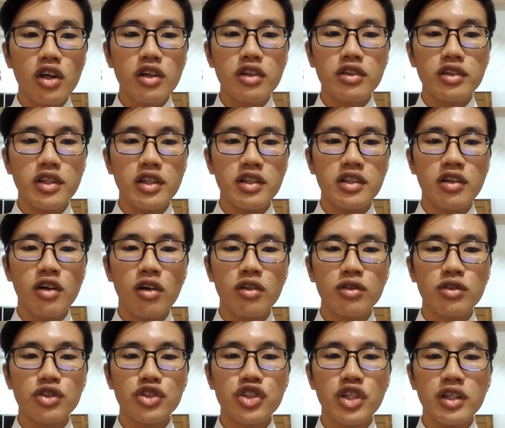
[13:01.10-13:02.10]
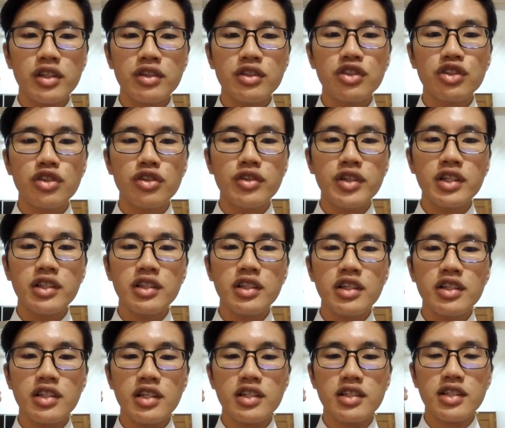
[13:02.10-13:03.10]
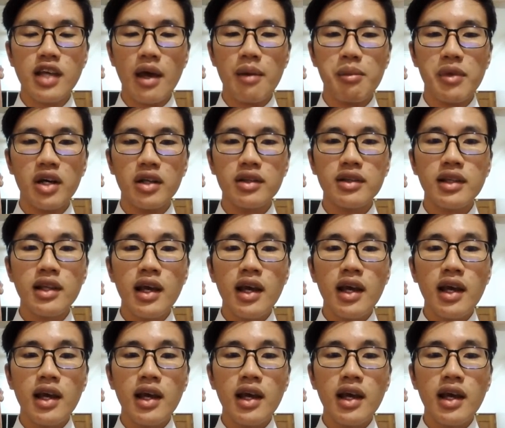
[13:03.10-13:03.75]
In conclusion, during this assignment,